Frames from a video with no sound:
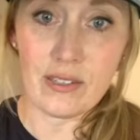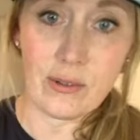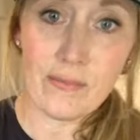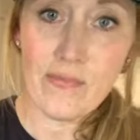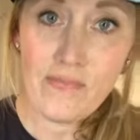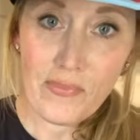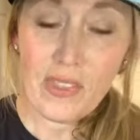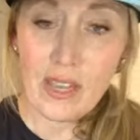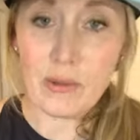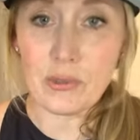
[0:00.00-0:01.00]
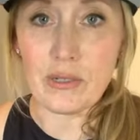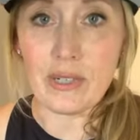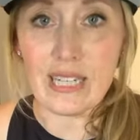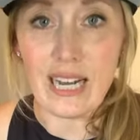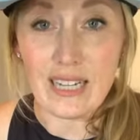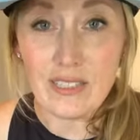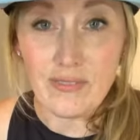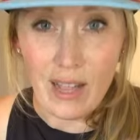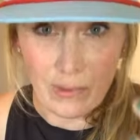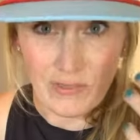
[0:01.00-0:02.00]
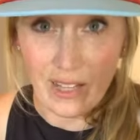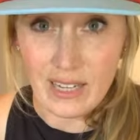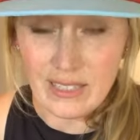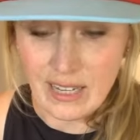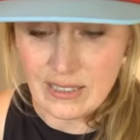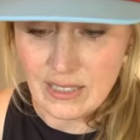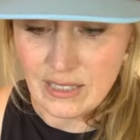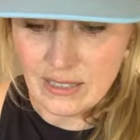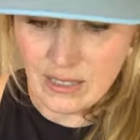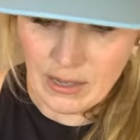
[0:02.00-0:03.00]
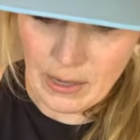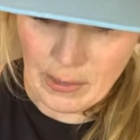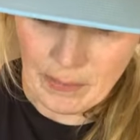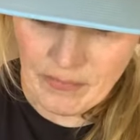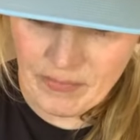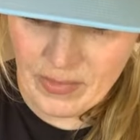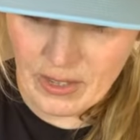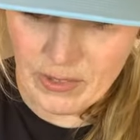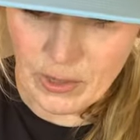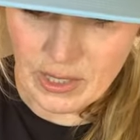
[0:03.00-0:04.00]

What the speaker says: So it was really, really nice. Flatwing Flies has these. If you go on